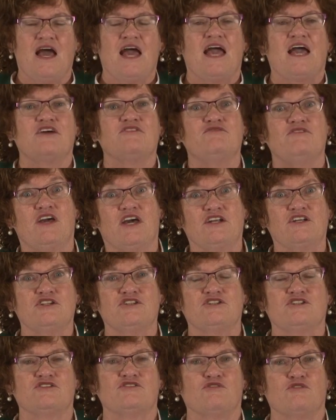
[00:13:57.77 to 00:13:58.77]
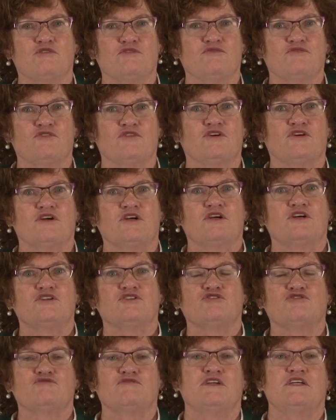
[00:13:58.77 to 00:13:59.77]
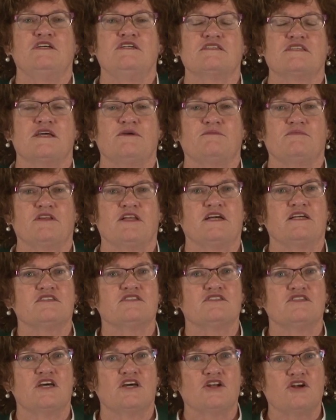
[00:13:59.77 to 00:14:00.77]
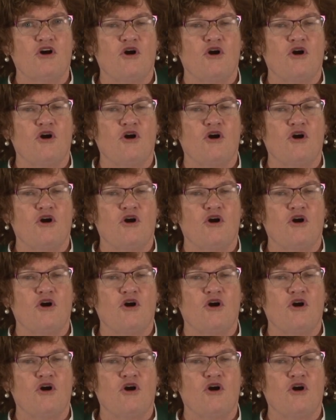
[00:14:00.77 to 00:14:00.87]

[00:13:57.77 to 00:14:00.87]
Advantages over trees and plants that